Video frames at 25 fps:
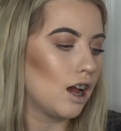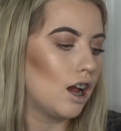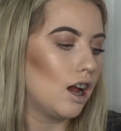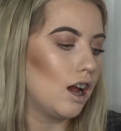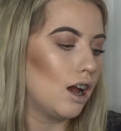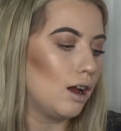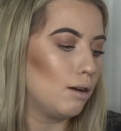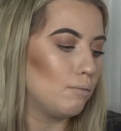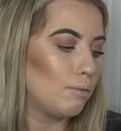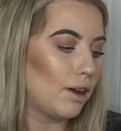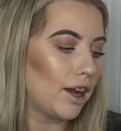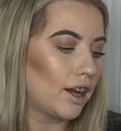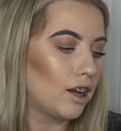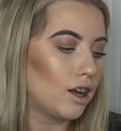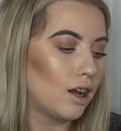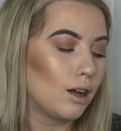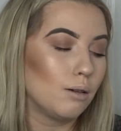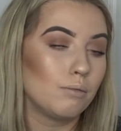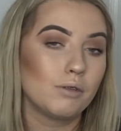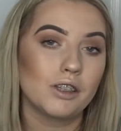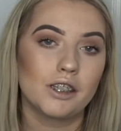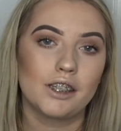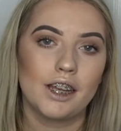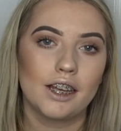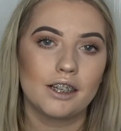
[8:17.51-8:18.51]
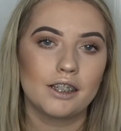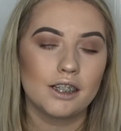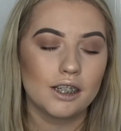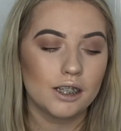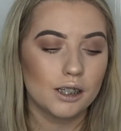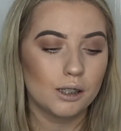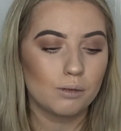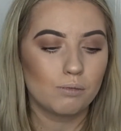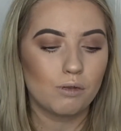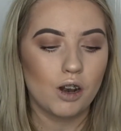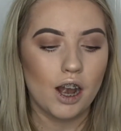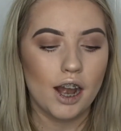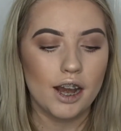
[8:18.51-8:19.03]
makeup setting
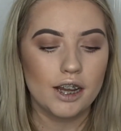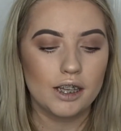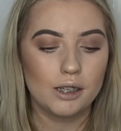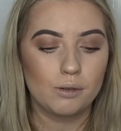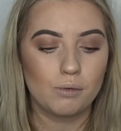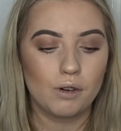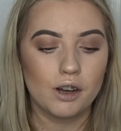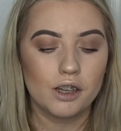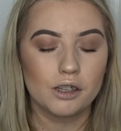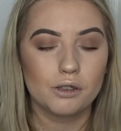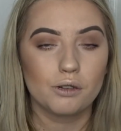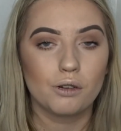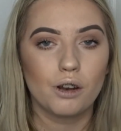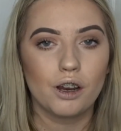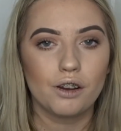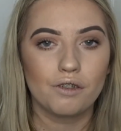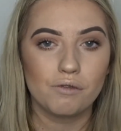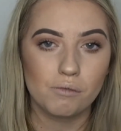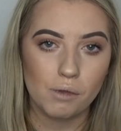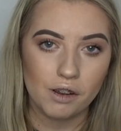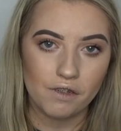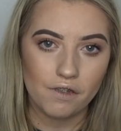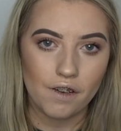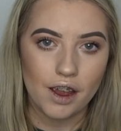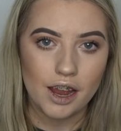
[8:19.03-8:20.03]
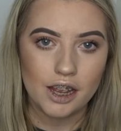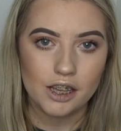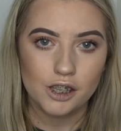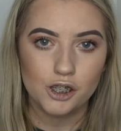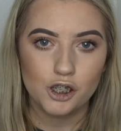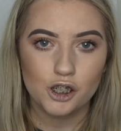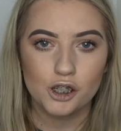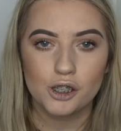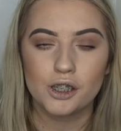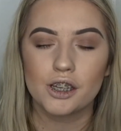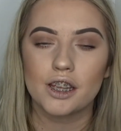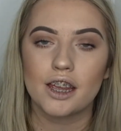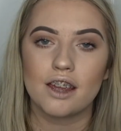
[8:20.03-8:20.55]
spray and spread it all over my face
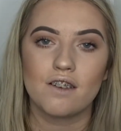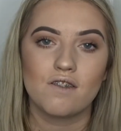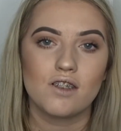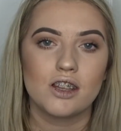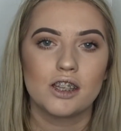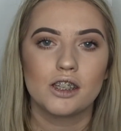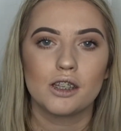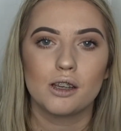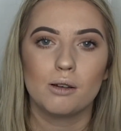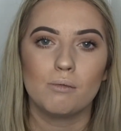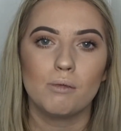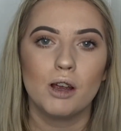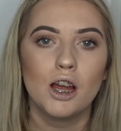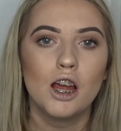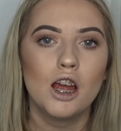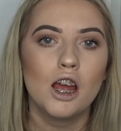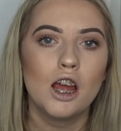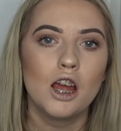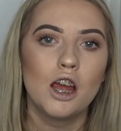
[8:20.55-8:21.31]
just to give it some